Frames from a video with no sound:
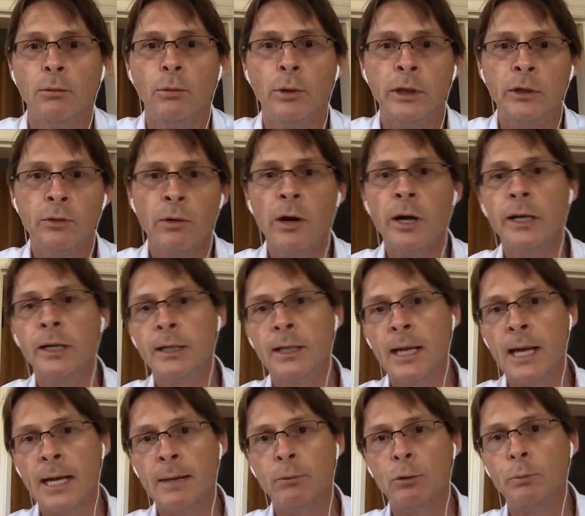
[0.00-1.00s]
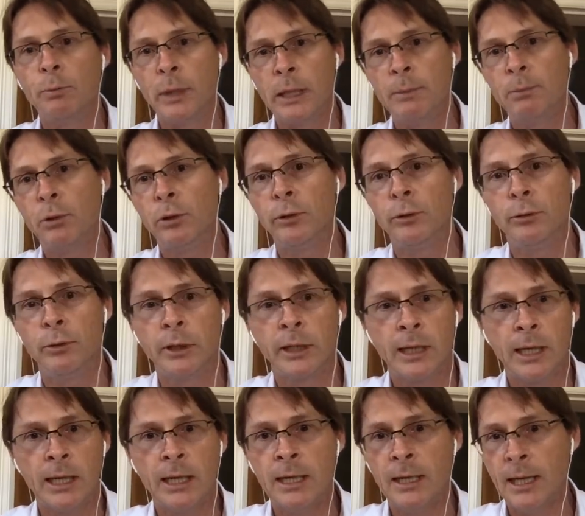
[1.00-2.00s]
we try and enable people who are
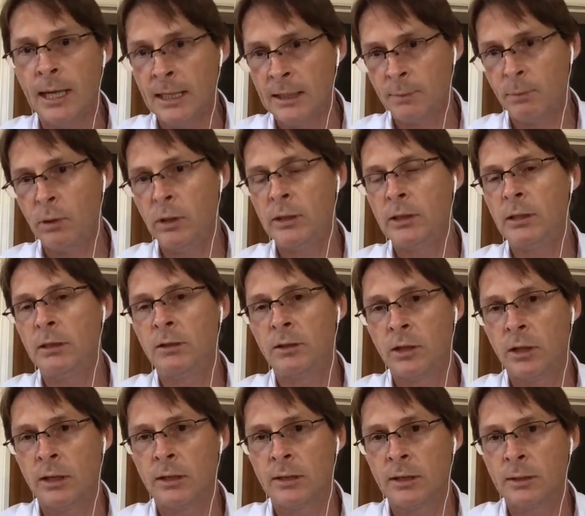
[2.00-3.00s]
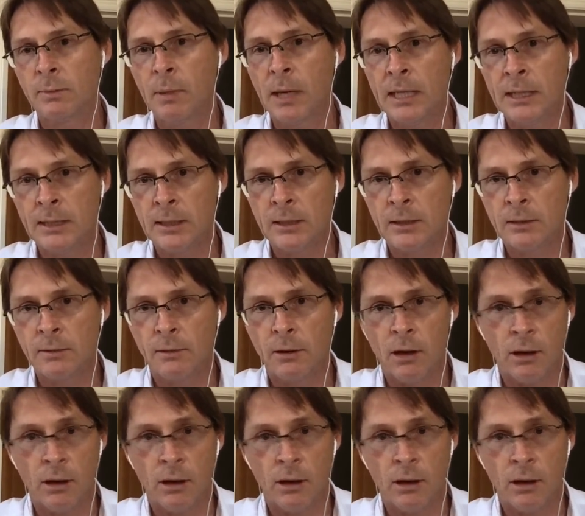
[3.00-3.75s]
key experts in certain spaces